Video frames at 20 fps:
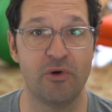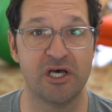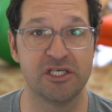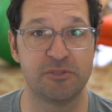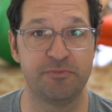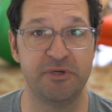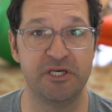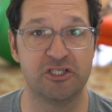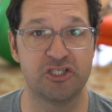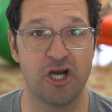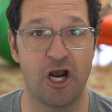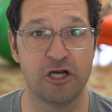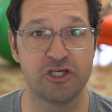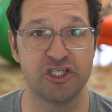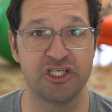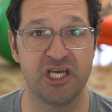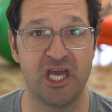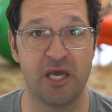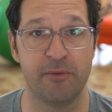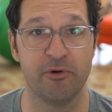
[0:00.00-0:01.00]
USB
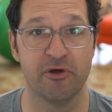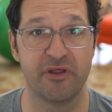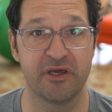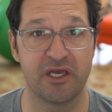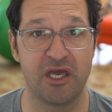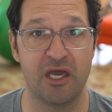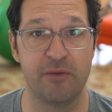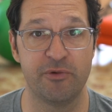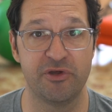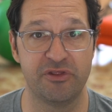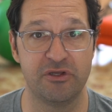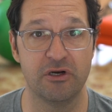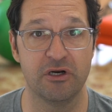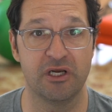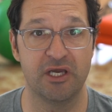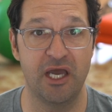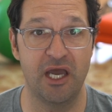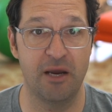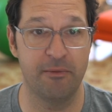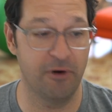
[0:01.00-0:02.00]
charging cable that came with your
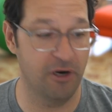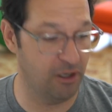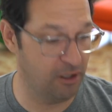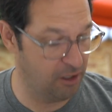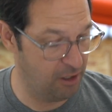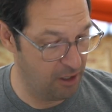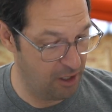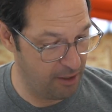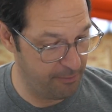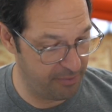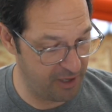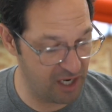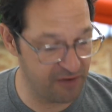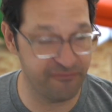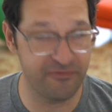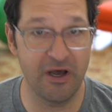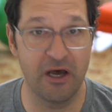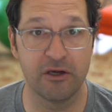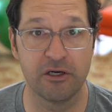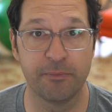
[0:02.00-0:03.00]
camera, but I
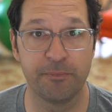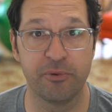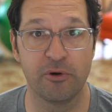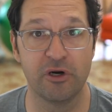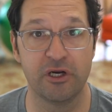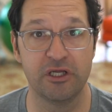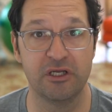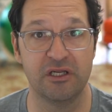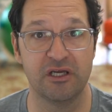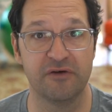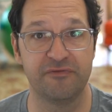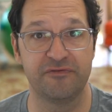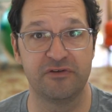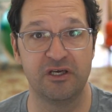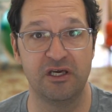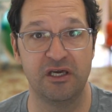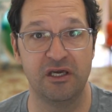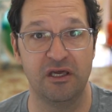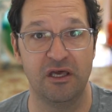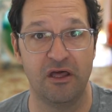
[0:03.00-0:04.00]
found a pretty
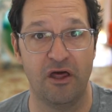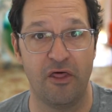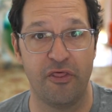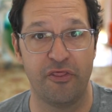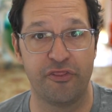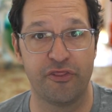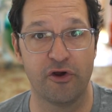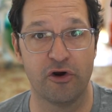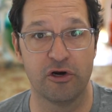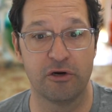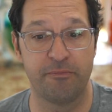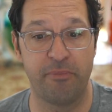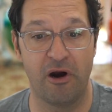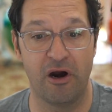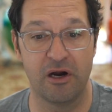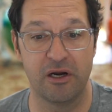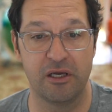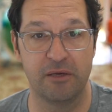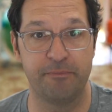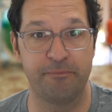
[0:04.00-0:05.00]
nifty
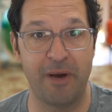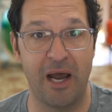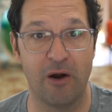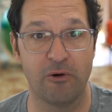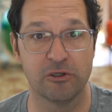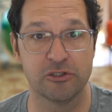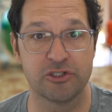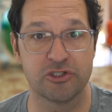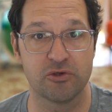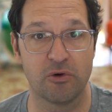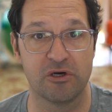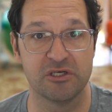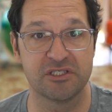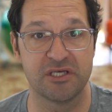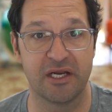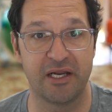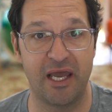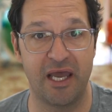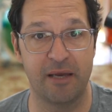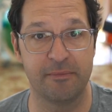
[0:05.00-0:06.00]
third-party power source
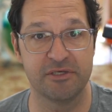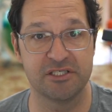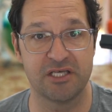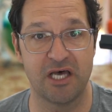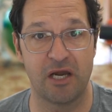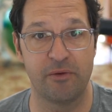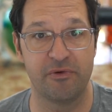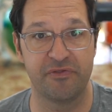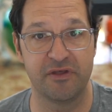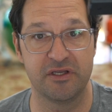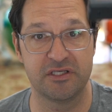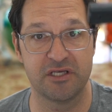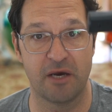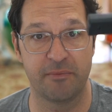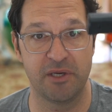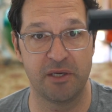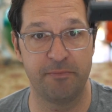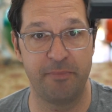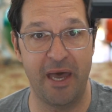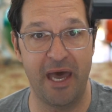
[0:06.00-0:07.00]
on Amazon with a
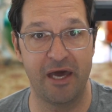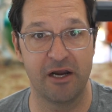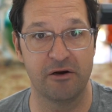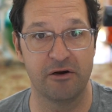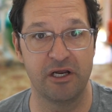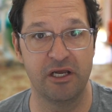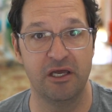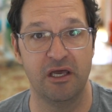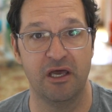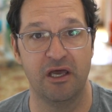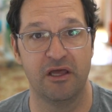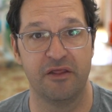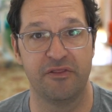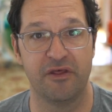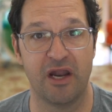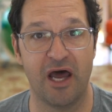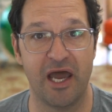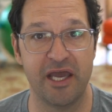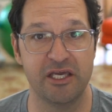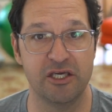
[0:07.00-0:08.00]
dummy battery
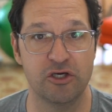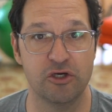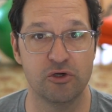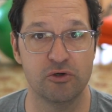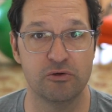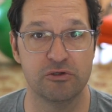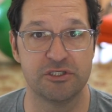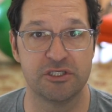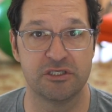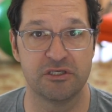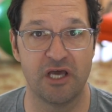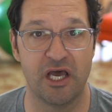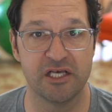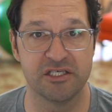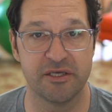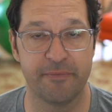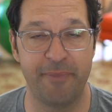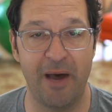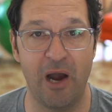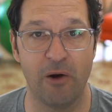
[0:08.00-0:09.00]
that I use as
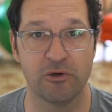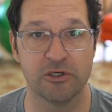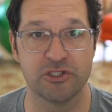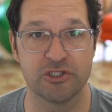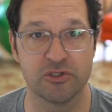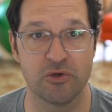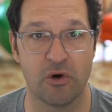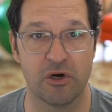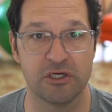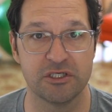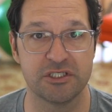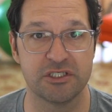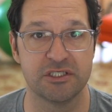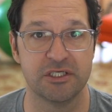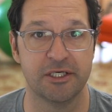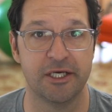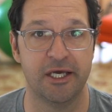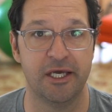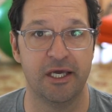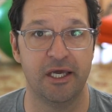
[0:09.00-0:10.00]
a power source.
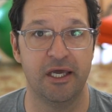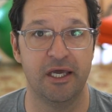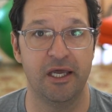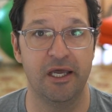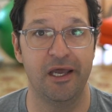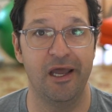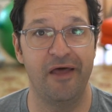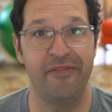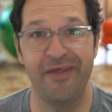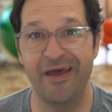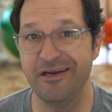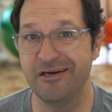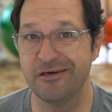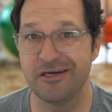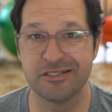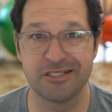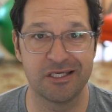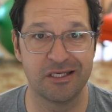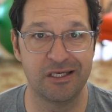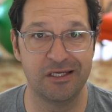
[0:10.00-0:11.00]
And then you're
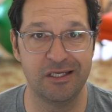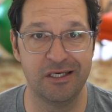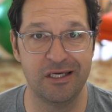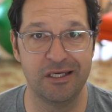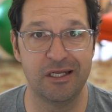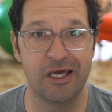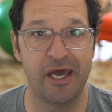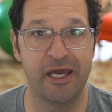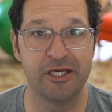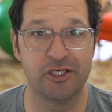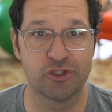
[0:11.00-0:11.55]
just going to need a